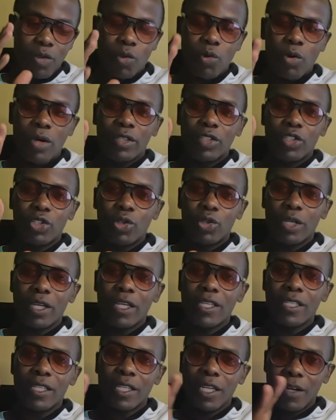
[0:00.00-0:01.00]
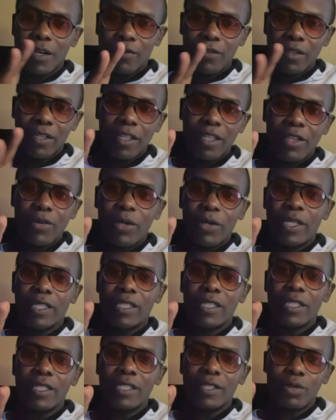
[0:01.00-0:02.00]
you are showcasing Africa the way
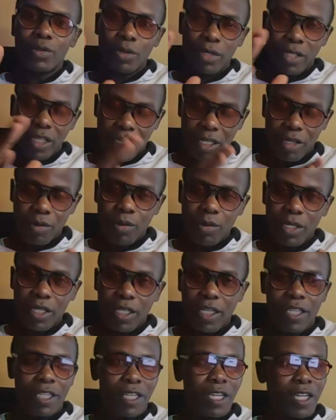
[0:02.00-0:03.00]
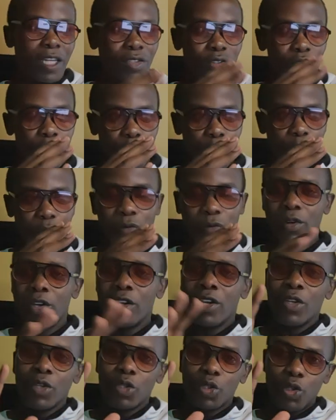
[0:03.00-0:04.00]
it is. You started with Kenya as you move,
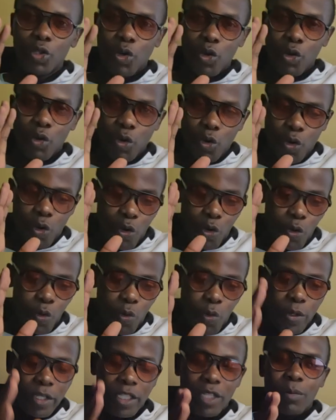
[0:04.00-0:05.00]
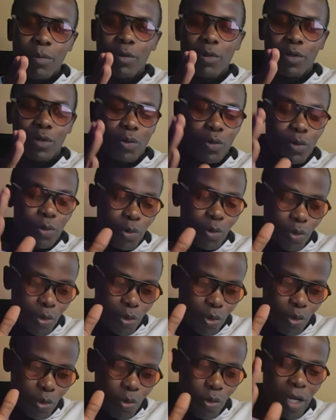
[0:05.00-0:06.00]
so we support you.
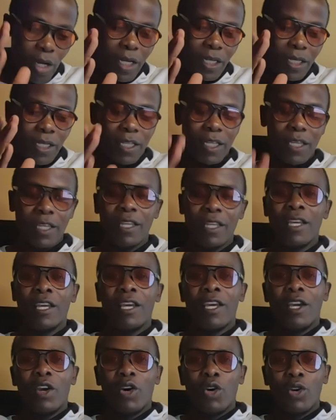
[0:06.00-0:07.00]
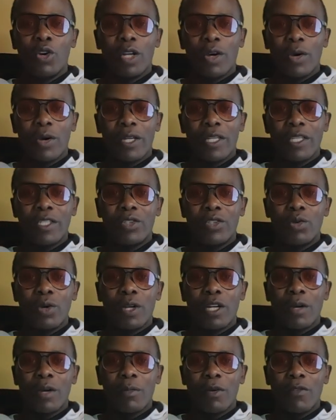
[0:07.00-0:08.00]
You are the on our list, you
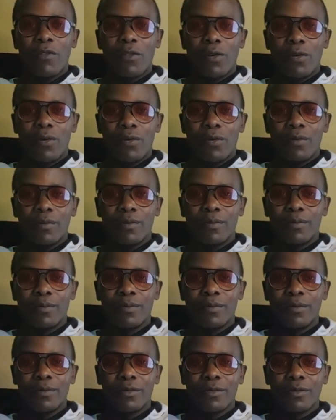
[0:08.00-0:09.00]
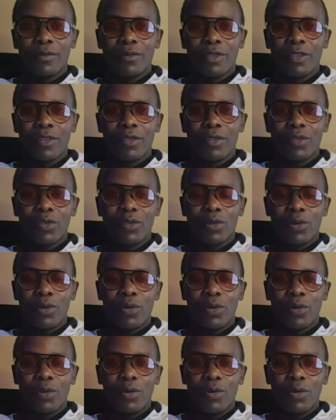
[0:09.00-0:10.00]
are number four.
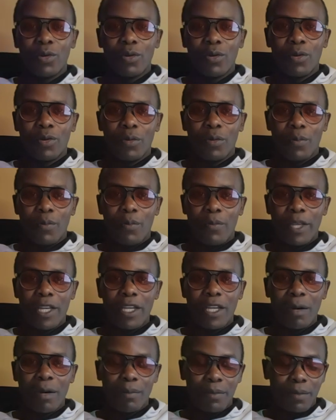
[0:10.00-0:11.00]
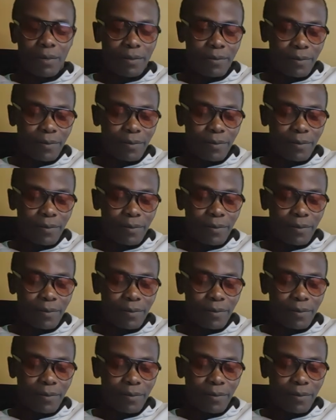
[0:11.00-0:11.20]
So big up.